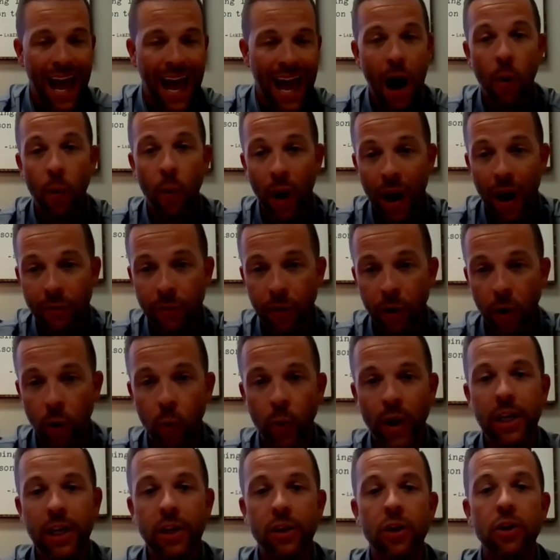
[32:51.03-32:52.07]
However,
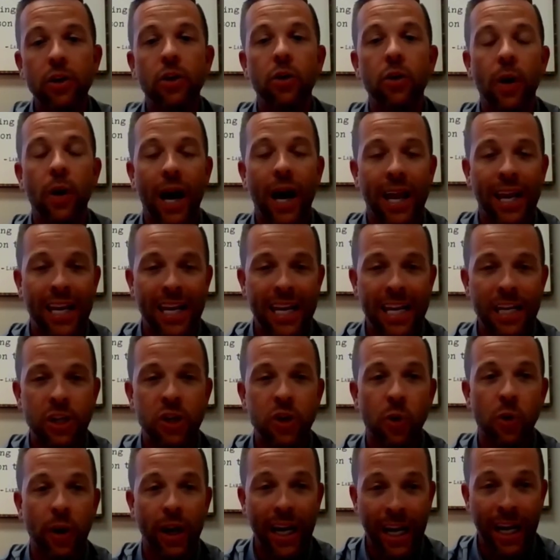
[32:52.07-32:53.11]
we do an initial